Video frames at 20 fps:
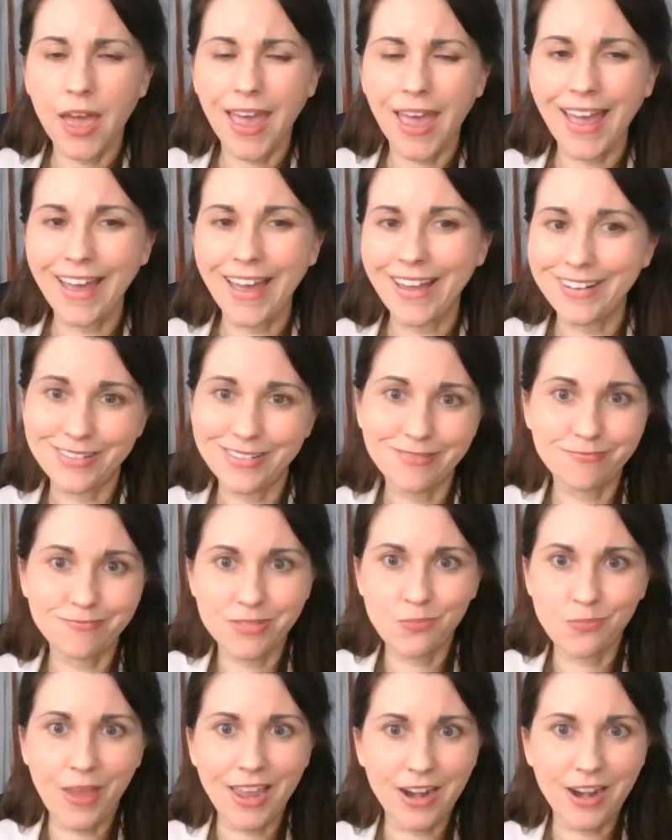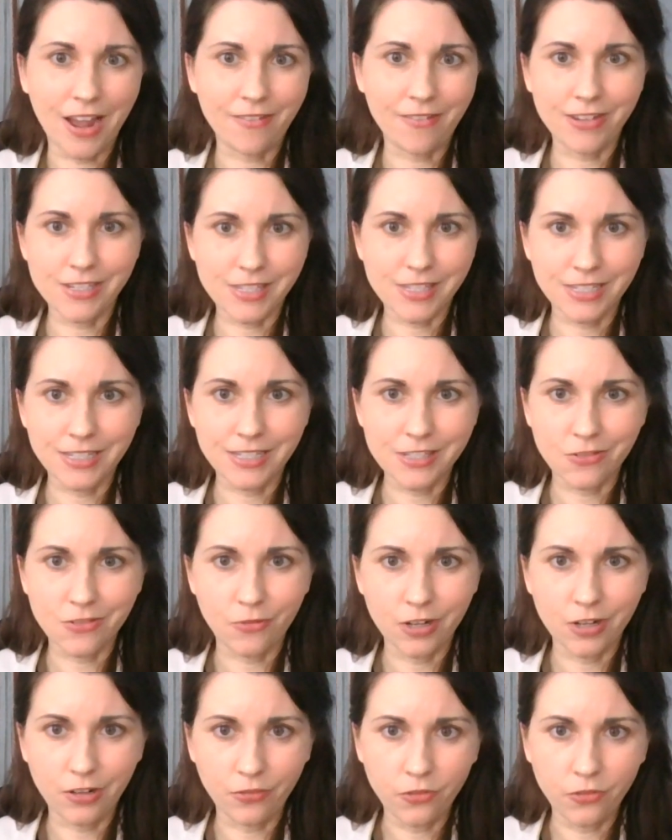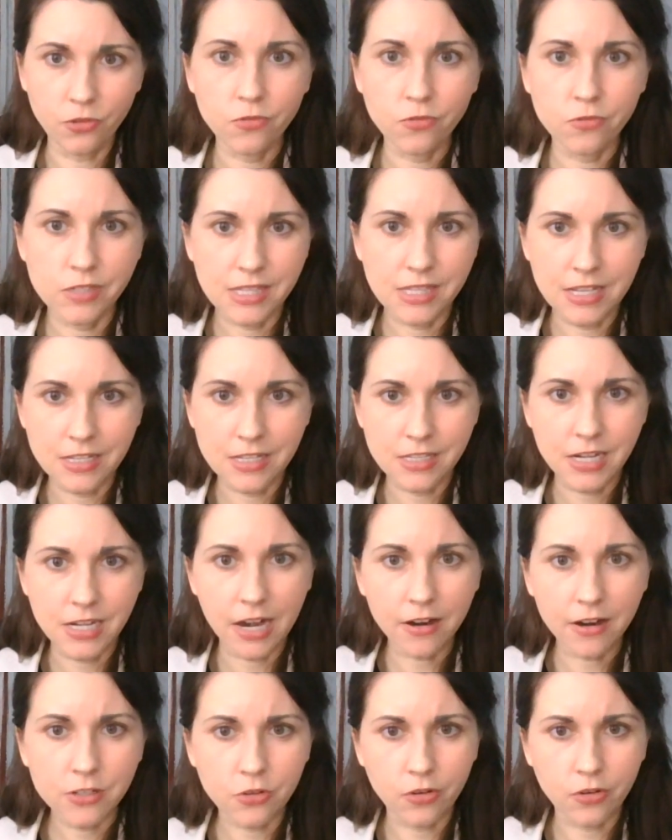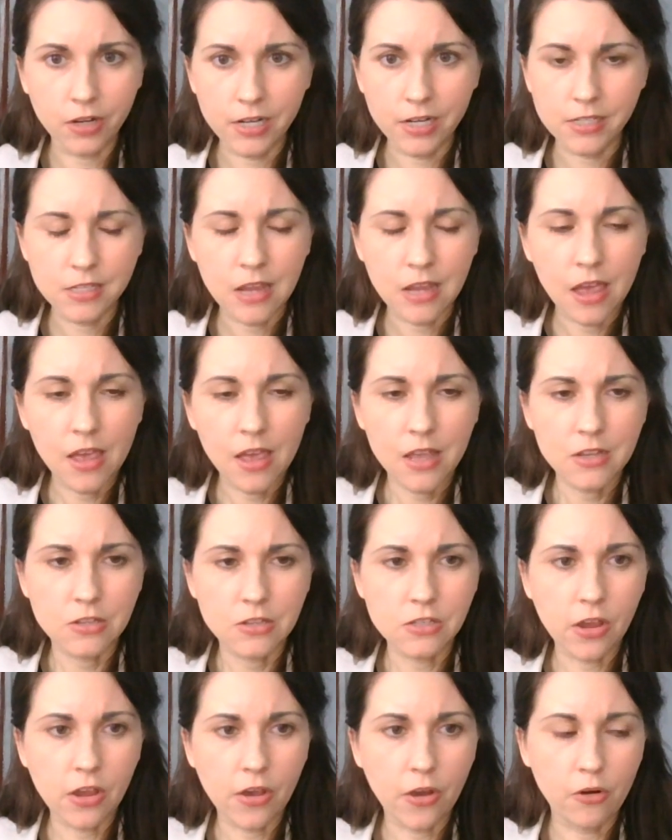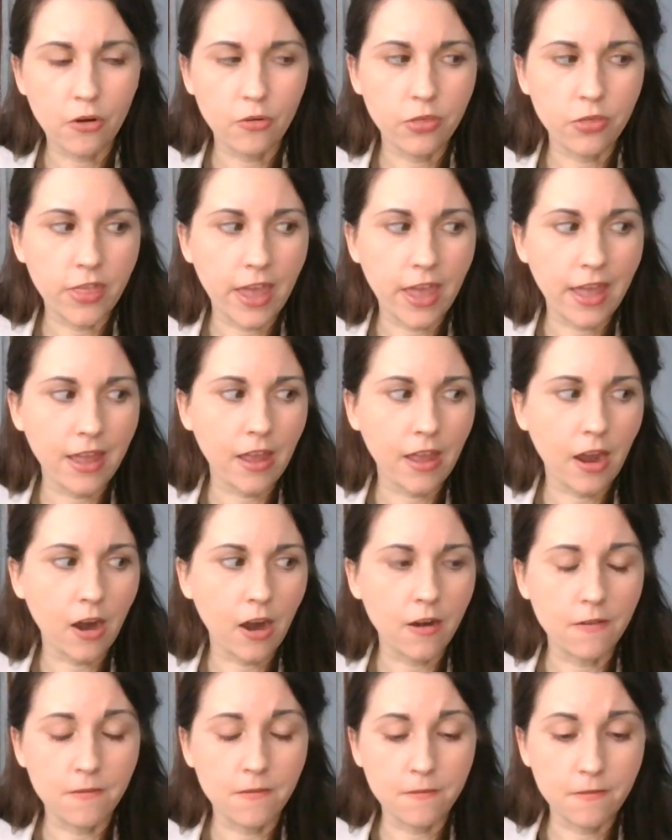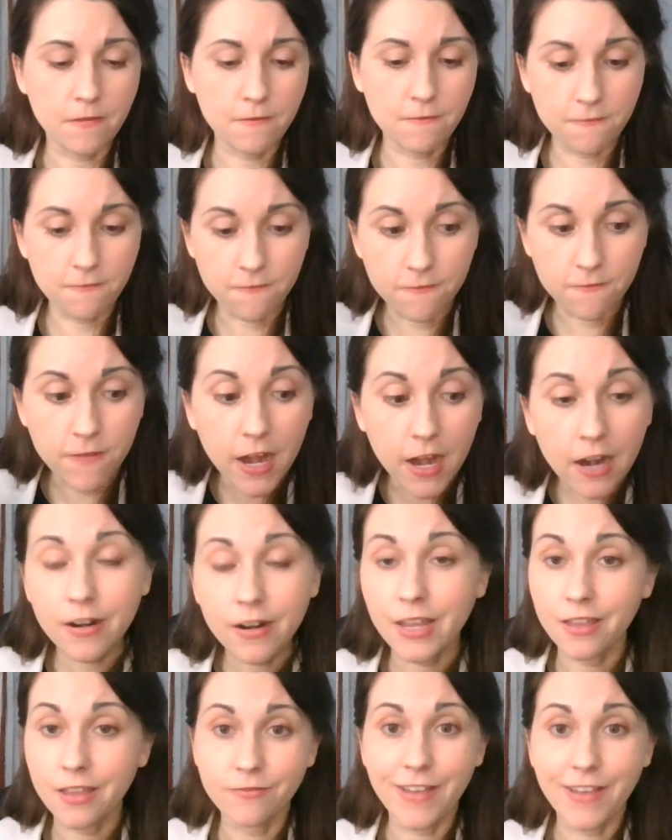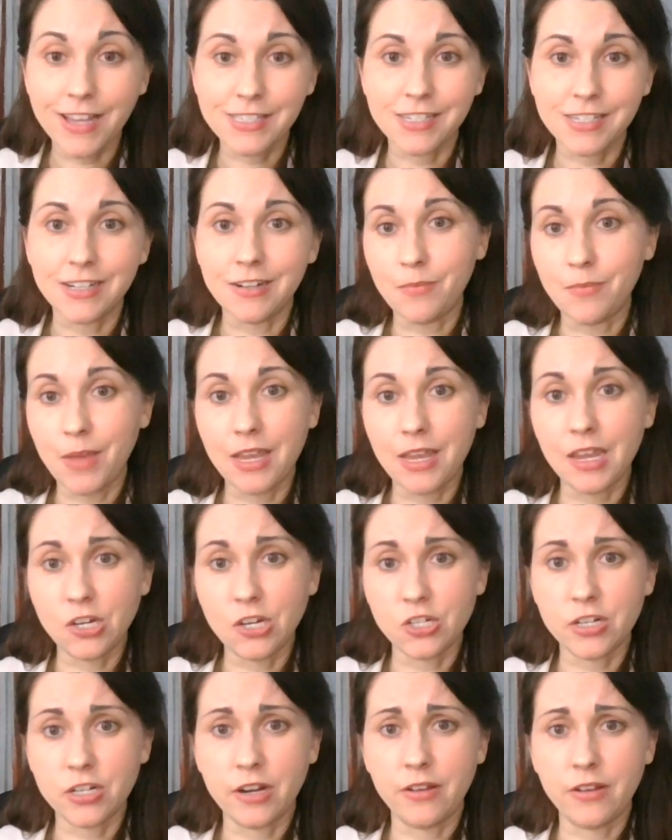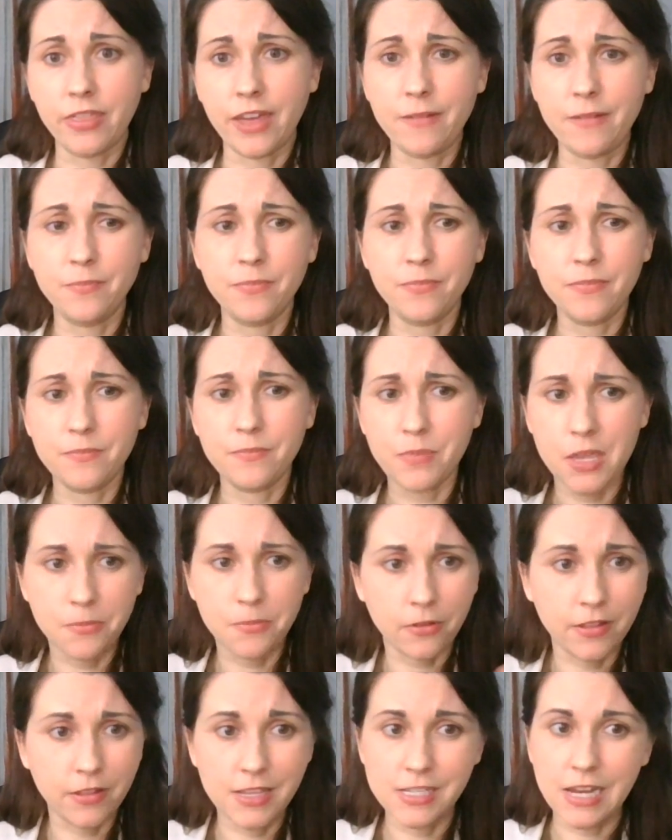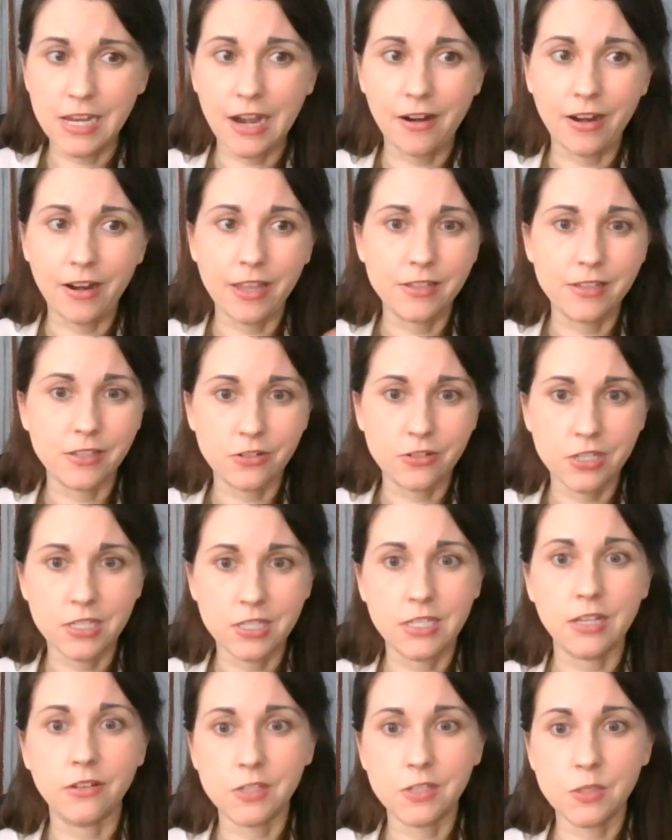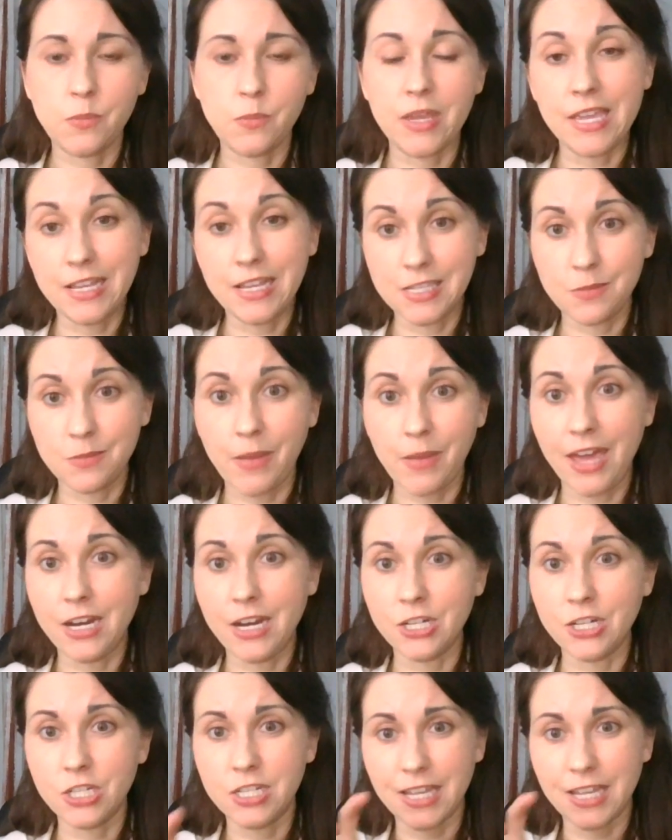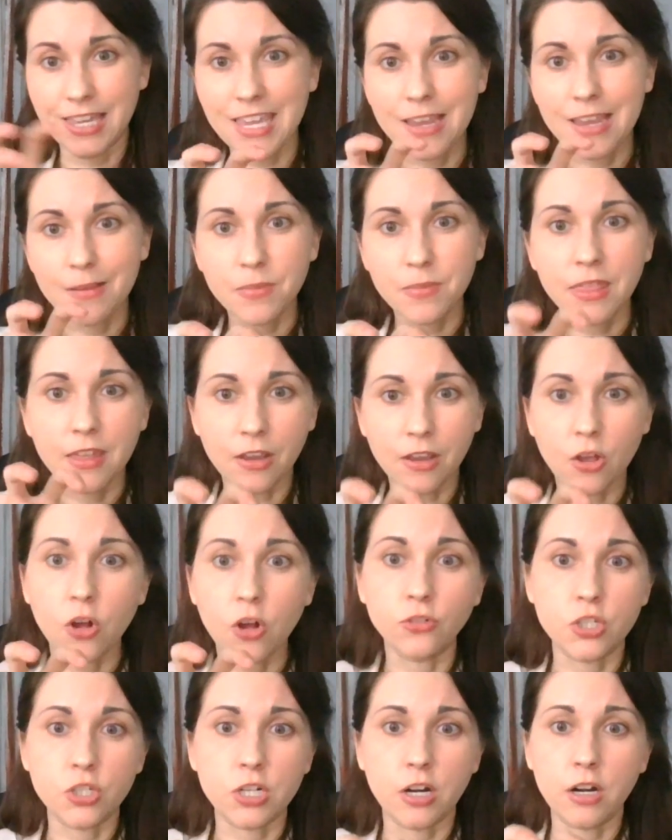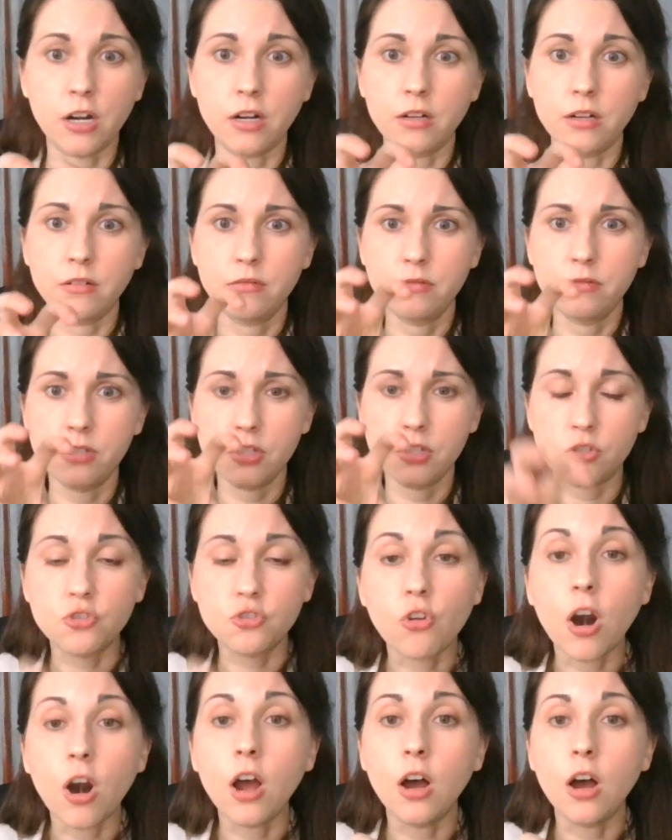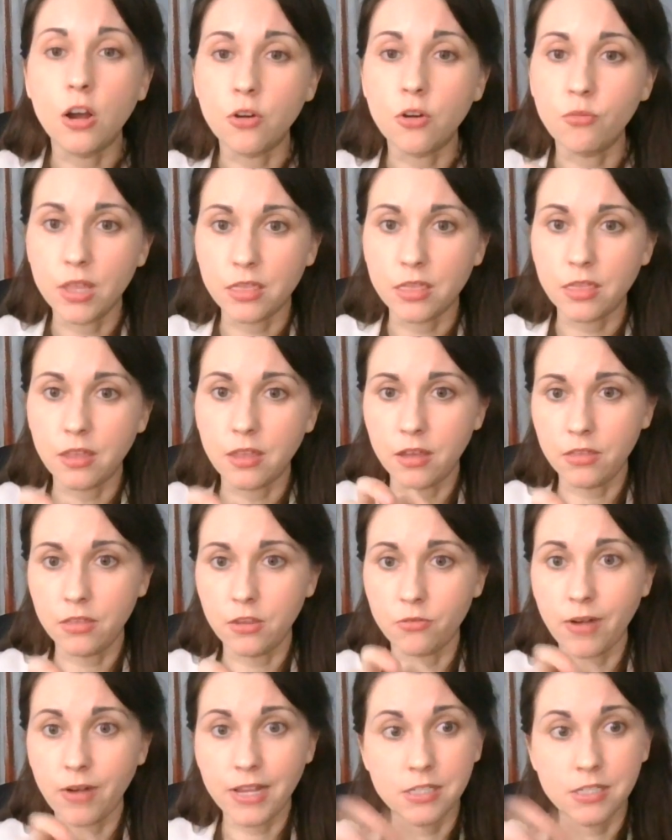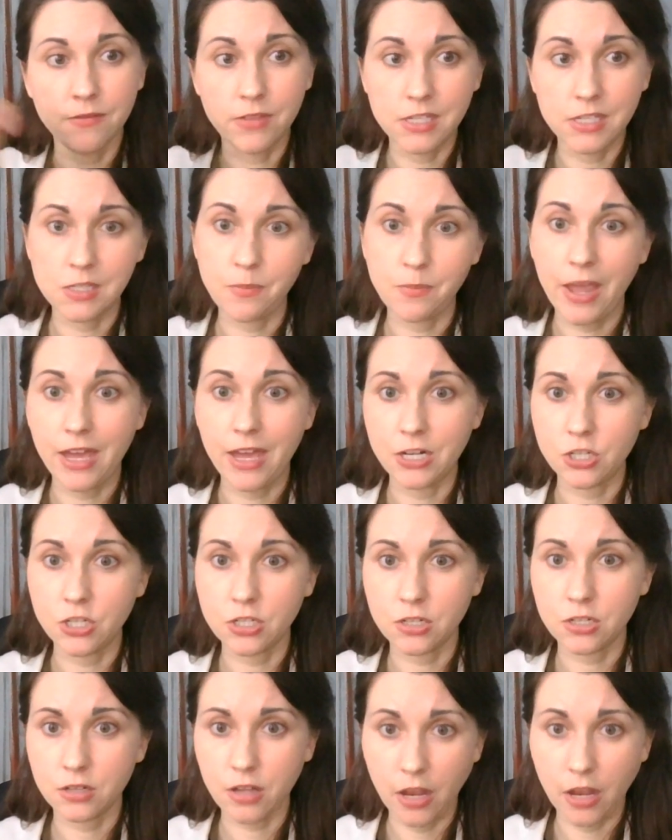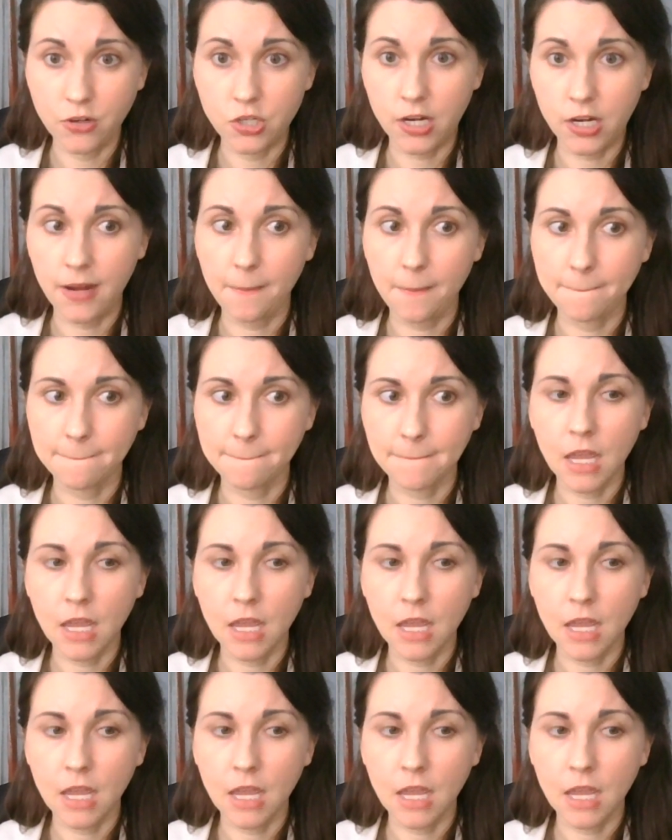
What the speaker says: And Spain obviously doesn't want to lose these territories. So they are very invested in making sure that people in these areas are still speaking Spanish to keep the culture strong with the rest of the Spanish country.